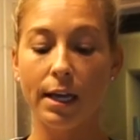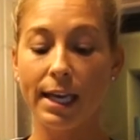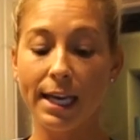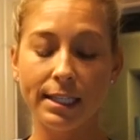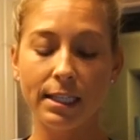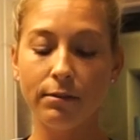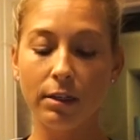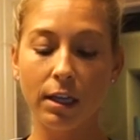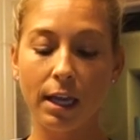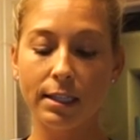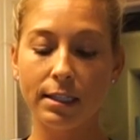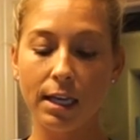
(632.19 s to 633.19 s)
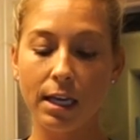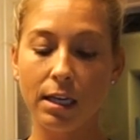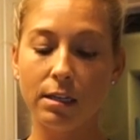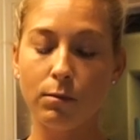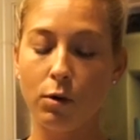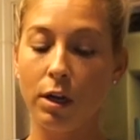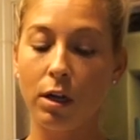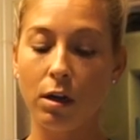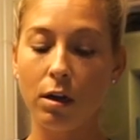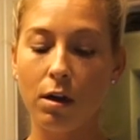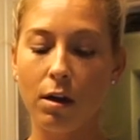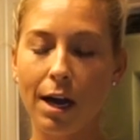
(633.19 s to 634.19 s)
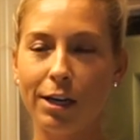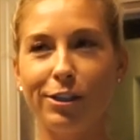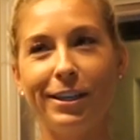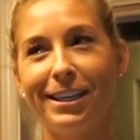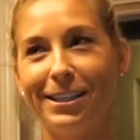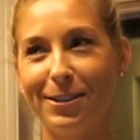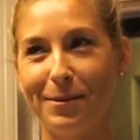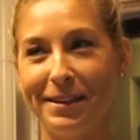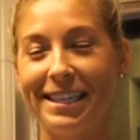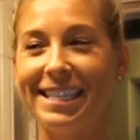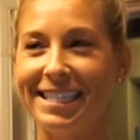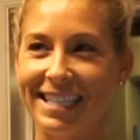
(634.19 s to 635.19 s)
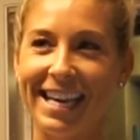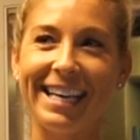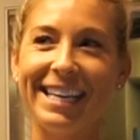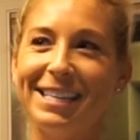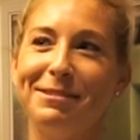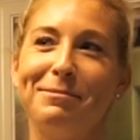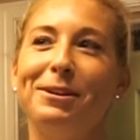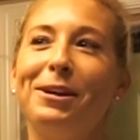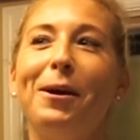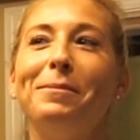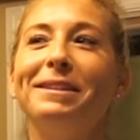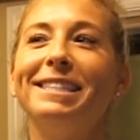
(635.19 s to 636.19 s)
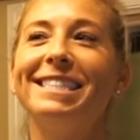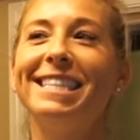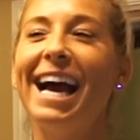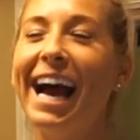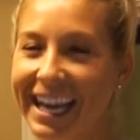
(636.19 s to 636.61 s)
Casey really likes it in his morning. Actually, he just told me he doesn't like it in his morning omelets.